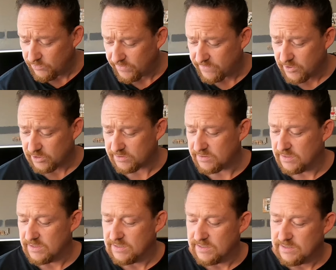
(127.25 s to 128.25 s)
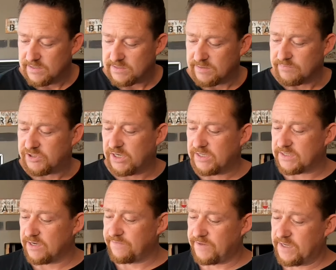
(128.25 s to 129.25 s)
we've got some chilies
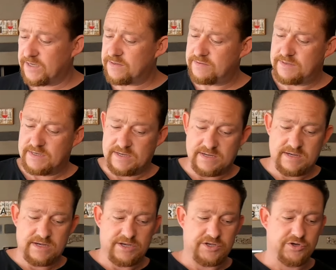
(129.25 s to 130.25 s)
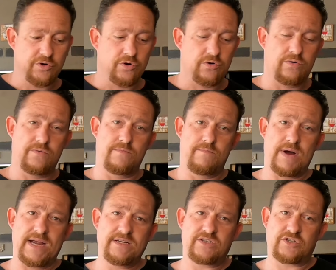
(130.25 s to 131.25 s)
over here. Your
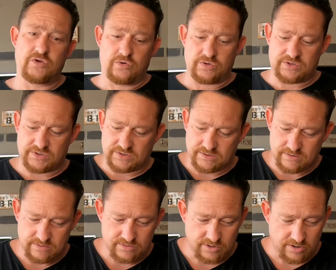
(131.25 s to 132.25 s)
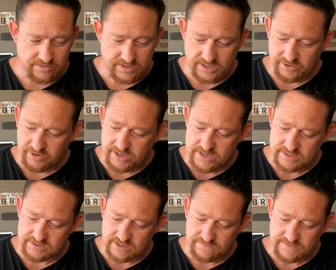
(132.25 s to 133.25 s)
main sauce are the
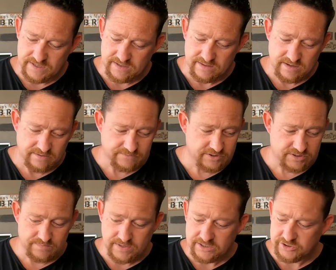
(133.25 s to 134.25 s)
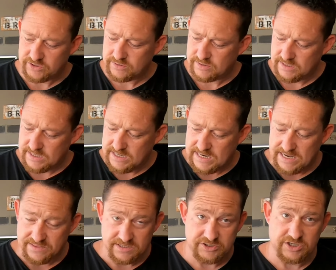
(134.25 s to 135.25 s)
ingredients over here that I've just mentioned,
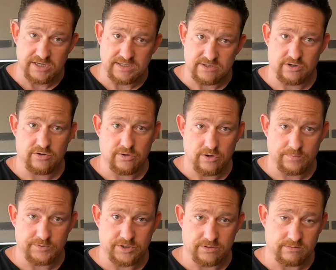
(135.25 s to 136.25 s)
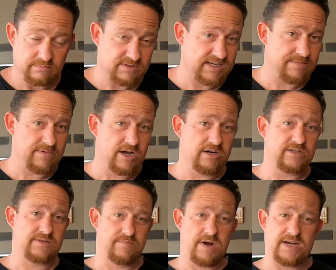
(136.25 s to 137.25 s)
and the chilies are optional. Some
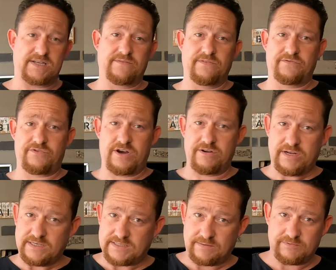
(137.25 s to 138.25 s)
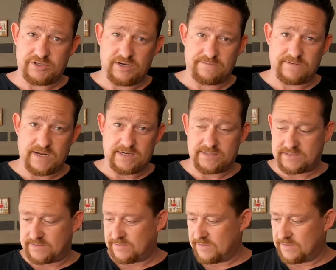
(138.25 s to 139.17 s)
oaks might even throw in some chili flakes.